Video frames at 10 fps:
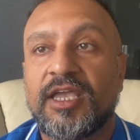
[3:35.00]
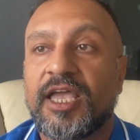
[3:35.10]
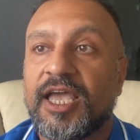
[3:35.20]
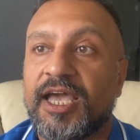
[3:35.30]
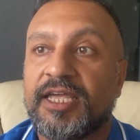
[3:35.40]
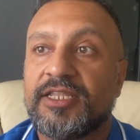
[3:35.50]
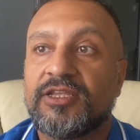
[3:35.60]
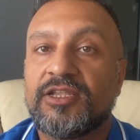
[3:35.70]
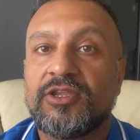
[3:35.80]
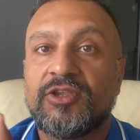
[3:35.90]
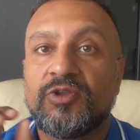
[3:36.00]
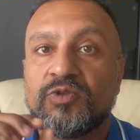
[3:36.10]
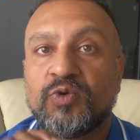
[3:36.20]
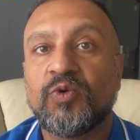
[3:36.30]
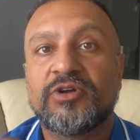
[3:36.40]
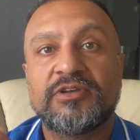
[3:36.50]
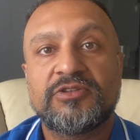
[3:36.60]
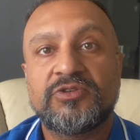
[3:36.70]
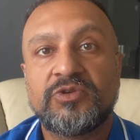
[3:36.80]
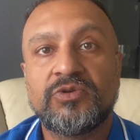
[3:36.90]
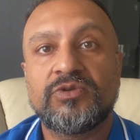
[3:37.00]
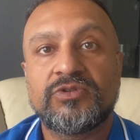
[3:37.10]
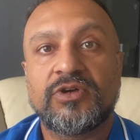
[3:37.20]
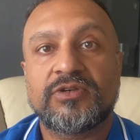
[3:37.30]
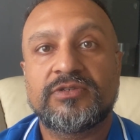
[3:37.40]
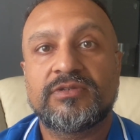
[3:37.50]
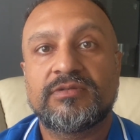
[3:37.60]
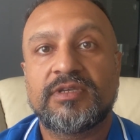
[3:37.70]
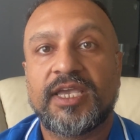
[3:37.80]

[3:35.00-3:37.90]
and talk to Google Docs.